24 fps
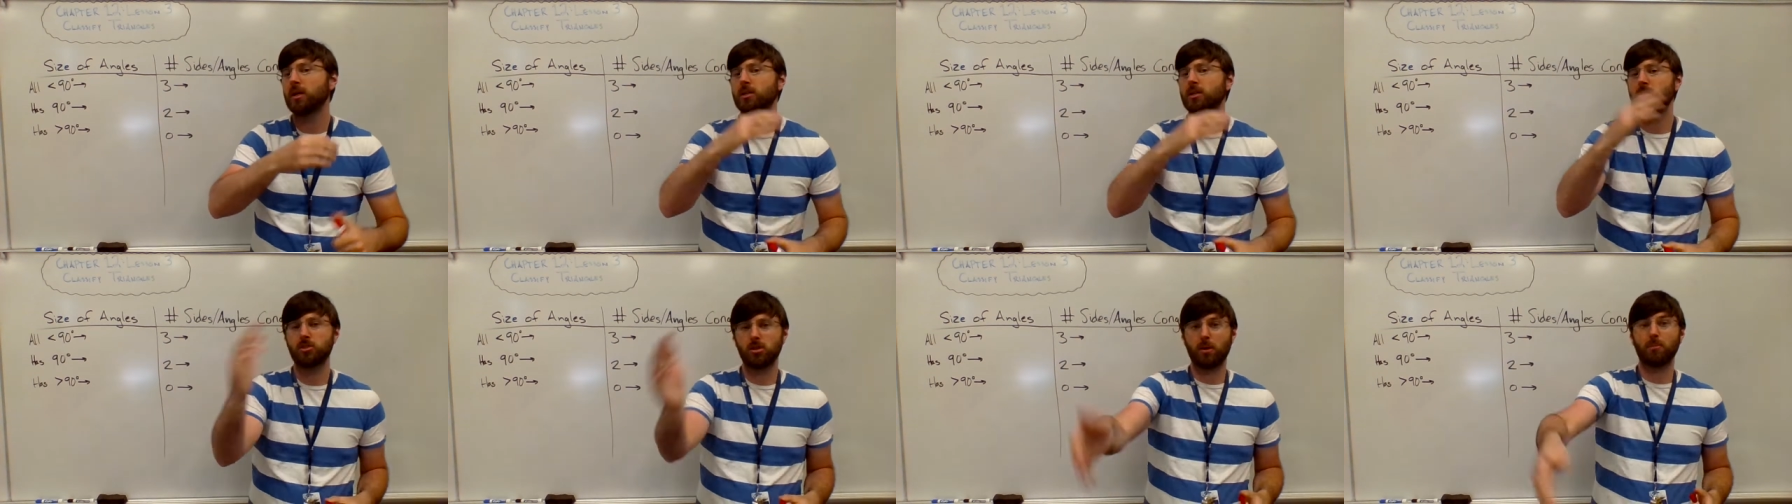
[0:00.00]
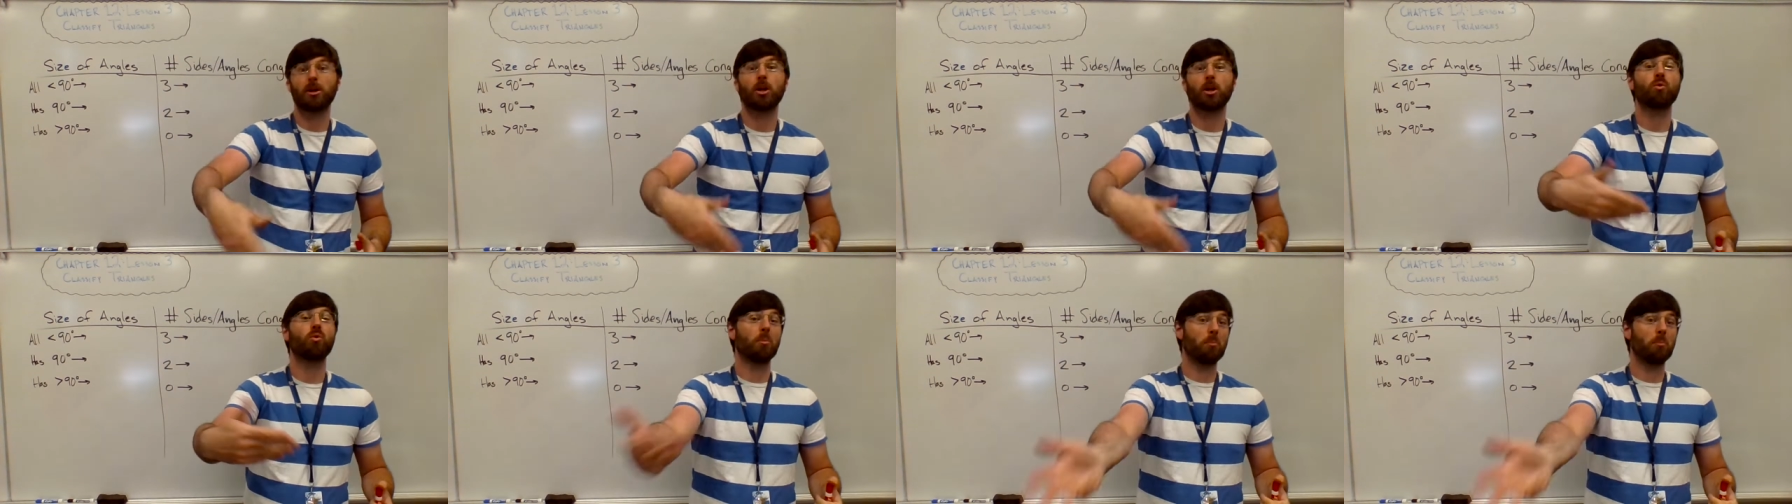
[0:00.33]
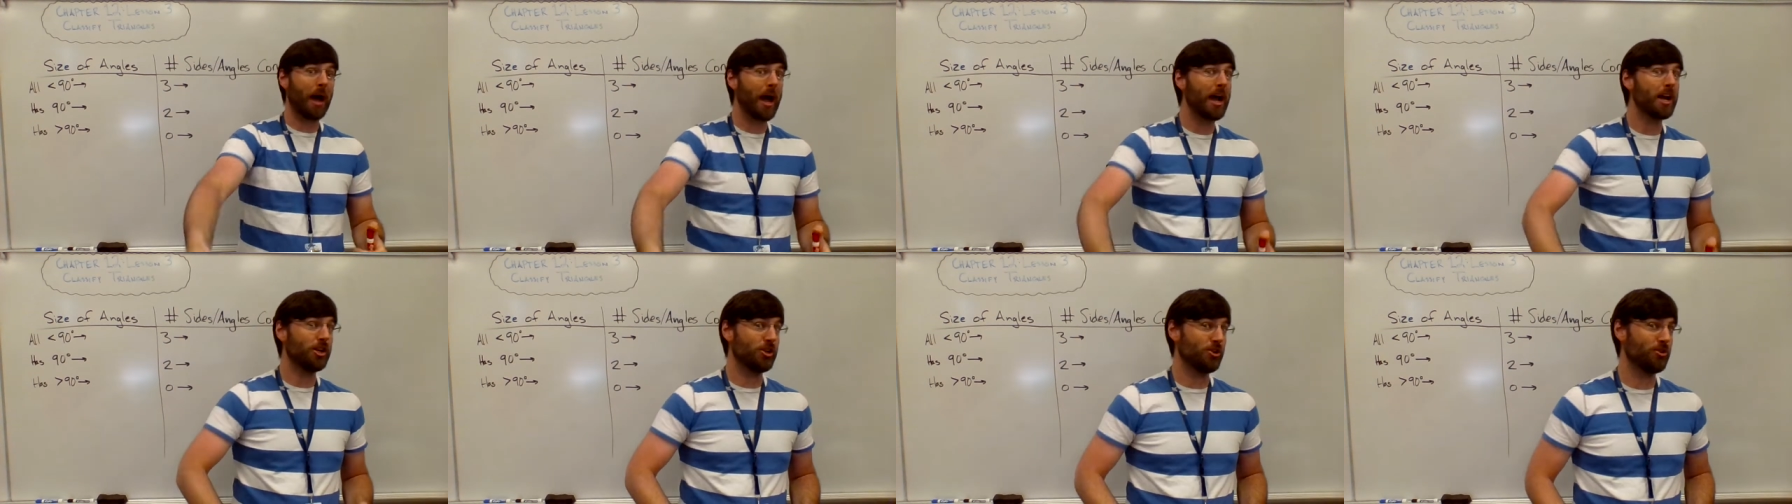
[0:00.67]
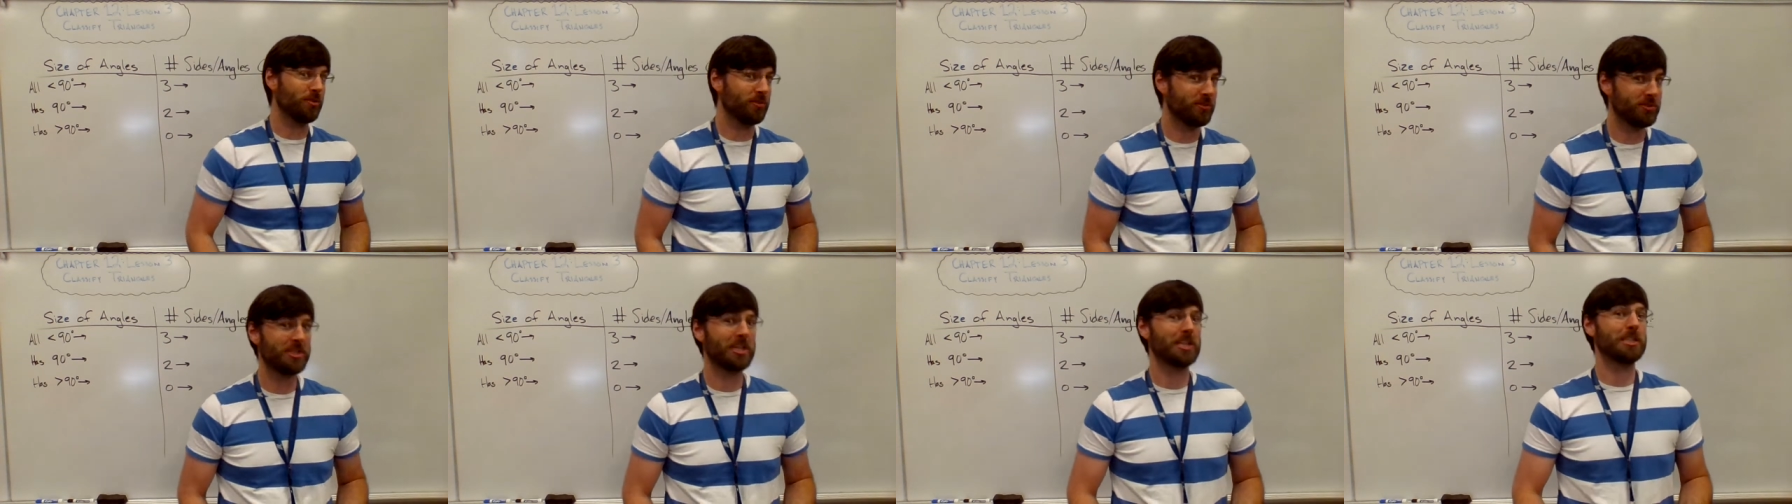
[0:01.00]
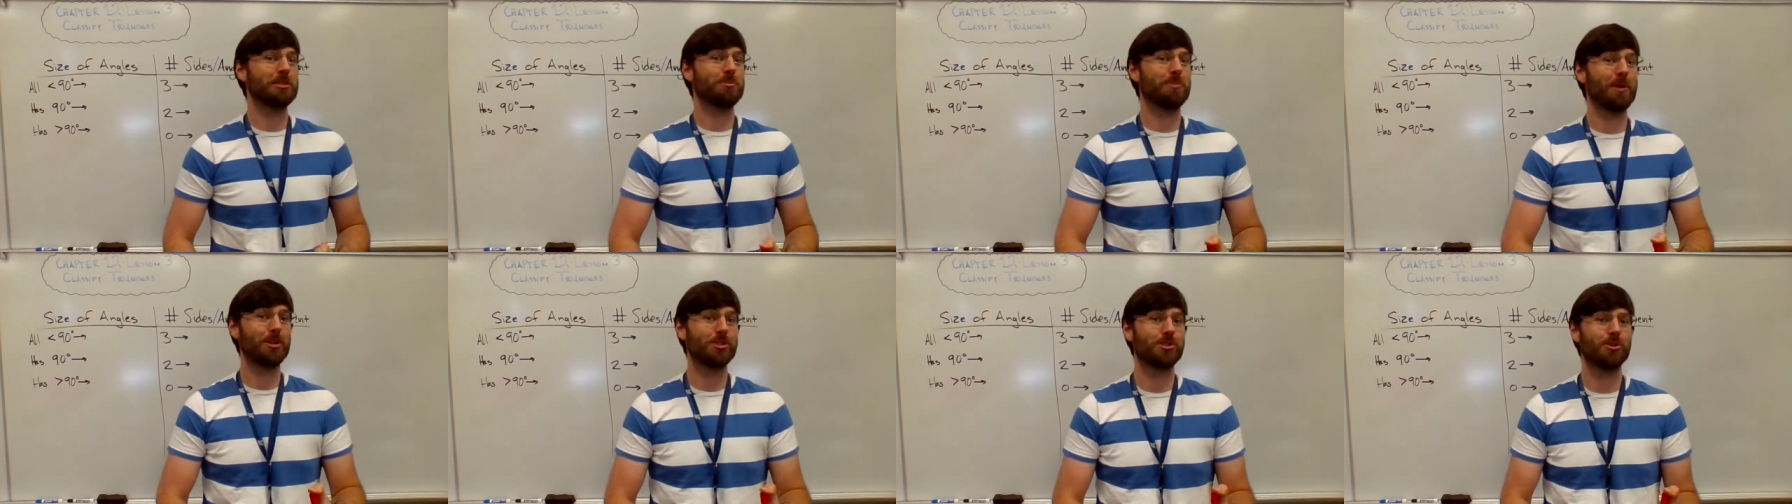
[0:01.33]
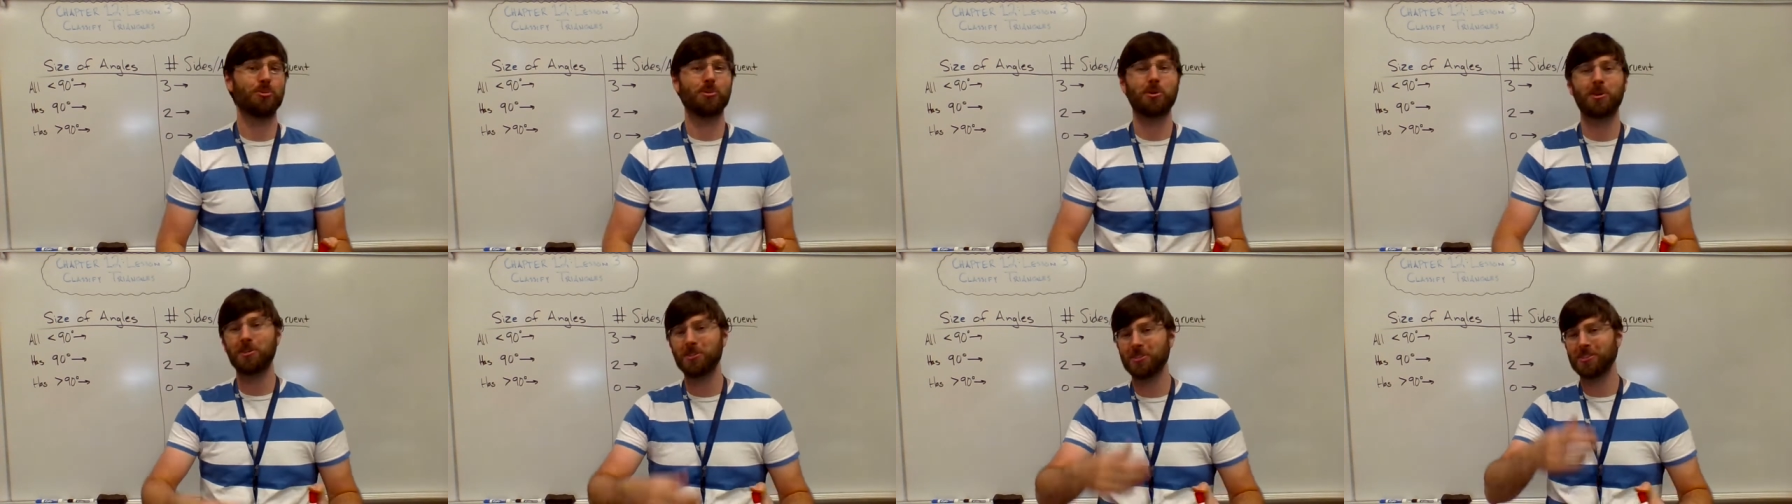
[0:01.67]
So I'm going to remind you of 6 special
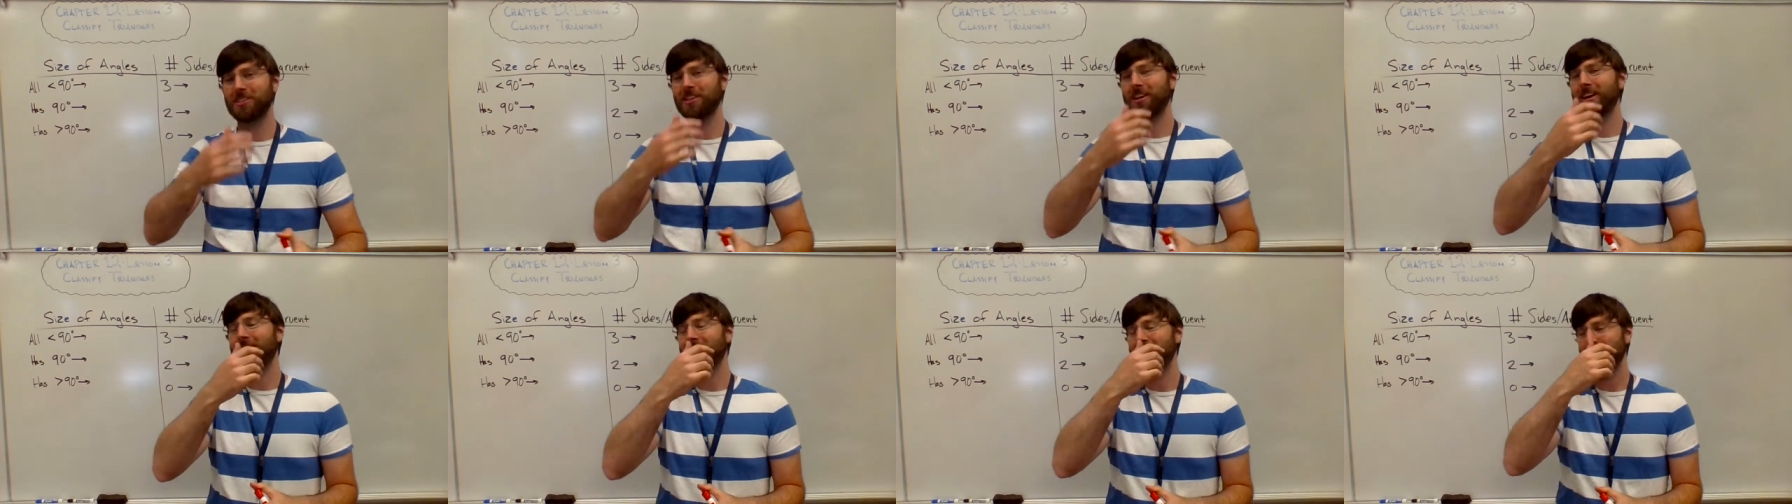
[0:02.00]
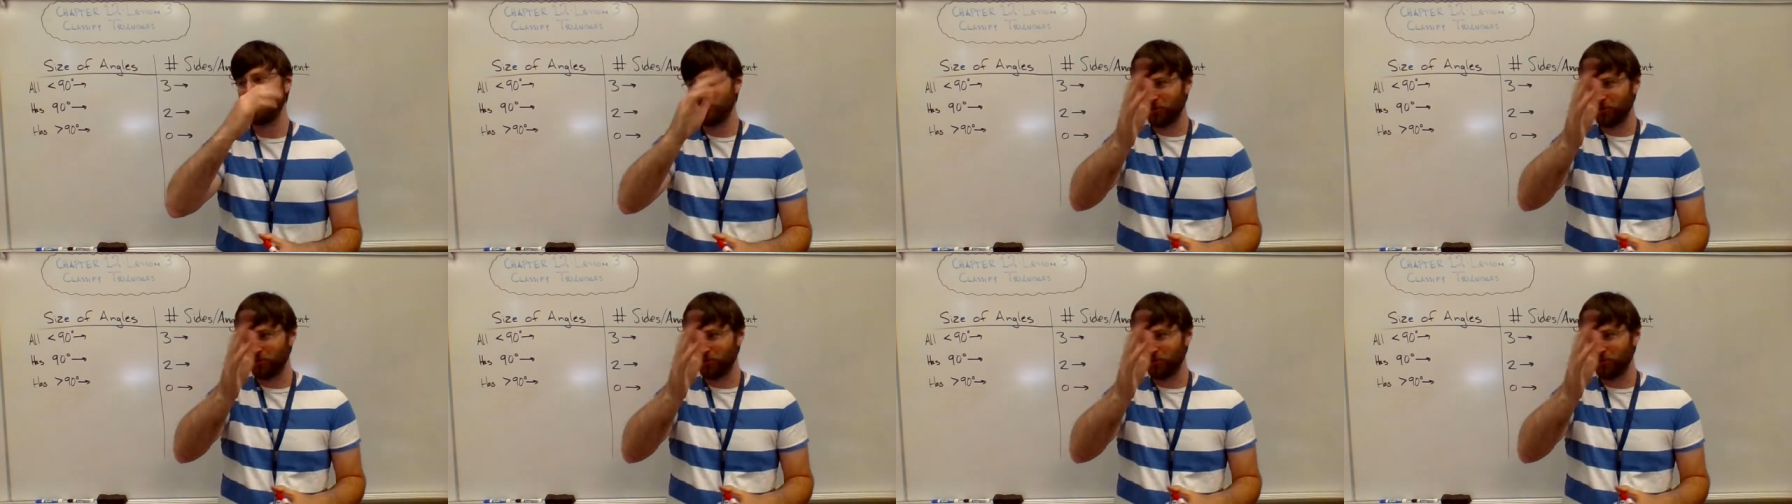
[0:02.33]
words that